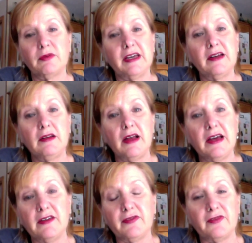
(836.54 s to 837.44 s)
and
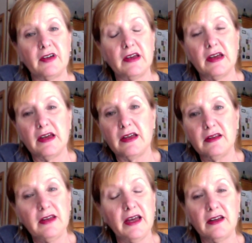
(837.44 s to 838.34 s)
build an
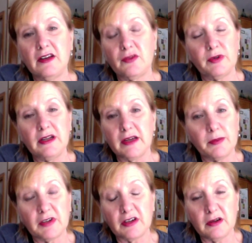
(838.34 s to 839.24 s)
income and create a
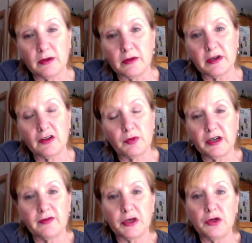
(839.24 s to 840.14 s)
life
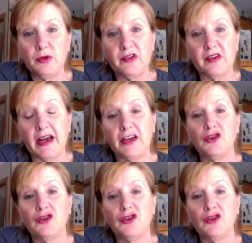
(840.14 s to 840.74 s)
that is really